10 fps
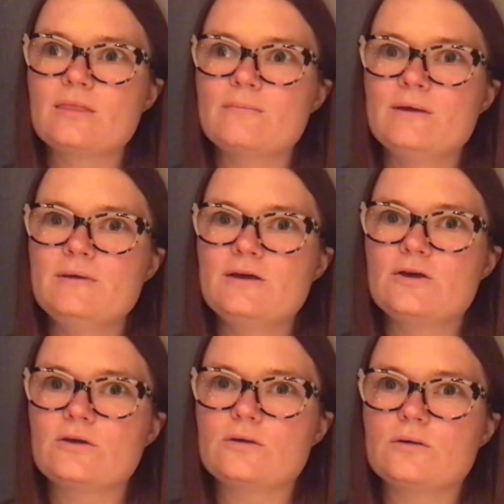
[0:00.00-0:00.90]
maybe
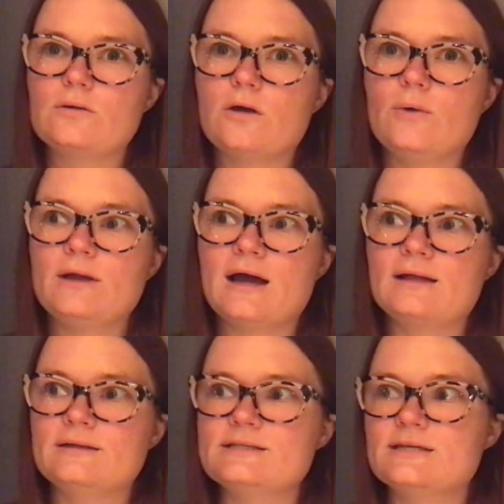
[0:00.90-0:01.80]
Coney
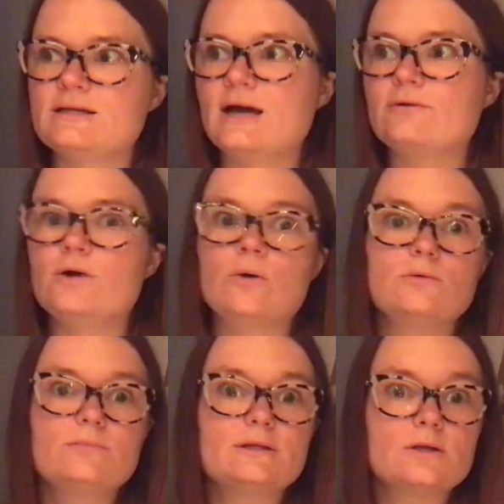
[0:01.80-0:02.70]
Island did, I don't know,
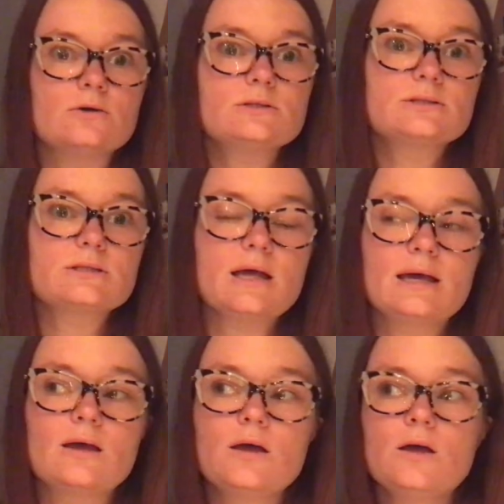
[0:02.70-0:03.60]
but those like,